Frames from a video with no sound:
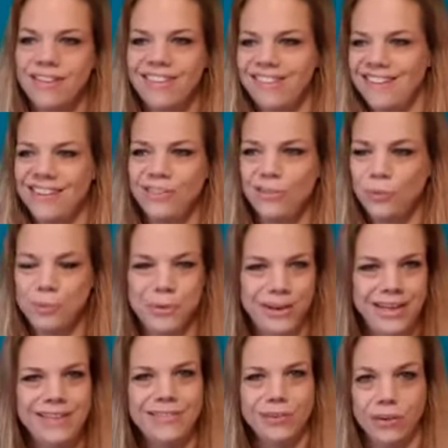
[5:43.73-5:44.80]
thing to
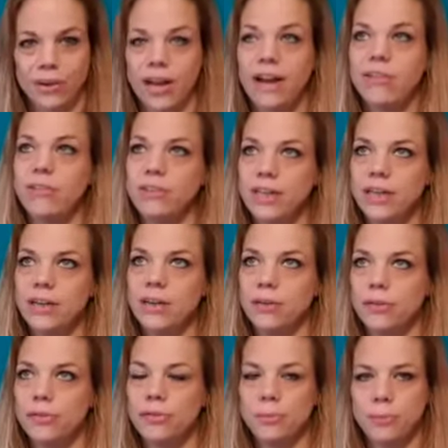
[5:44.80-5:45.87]
paint on. I really
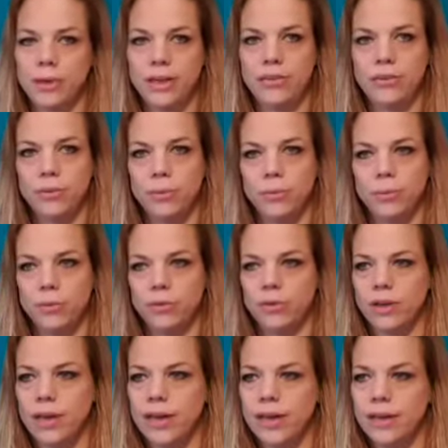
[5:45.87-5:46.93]
love to paint on wood.
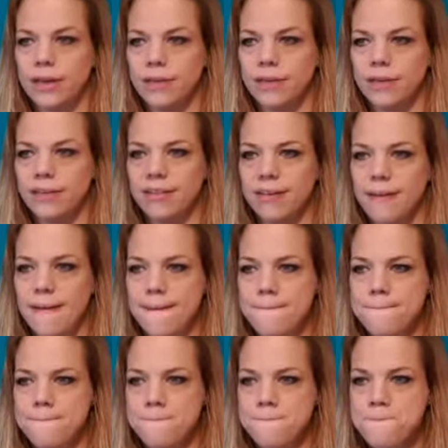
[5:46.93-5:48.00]
And
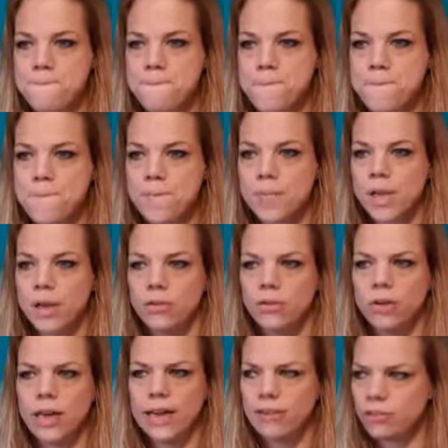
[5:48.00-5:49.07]
so
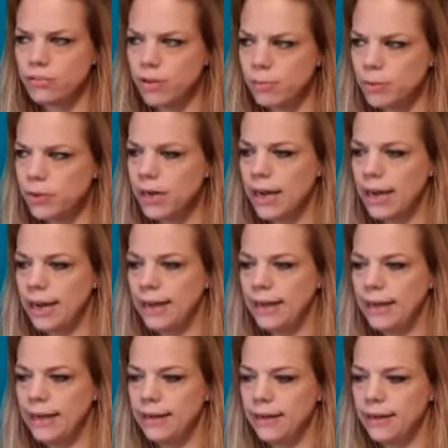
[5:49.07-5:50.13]
last summer
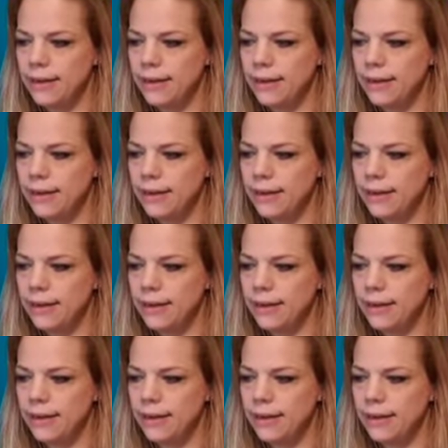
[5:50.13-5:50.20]
I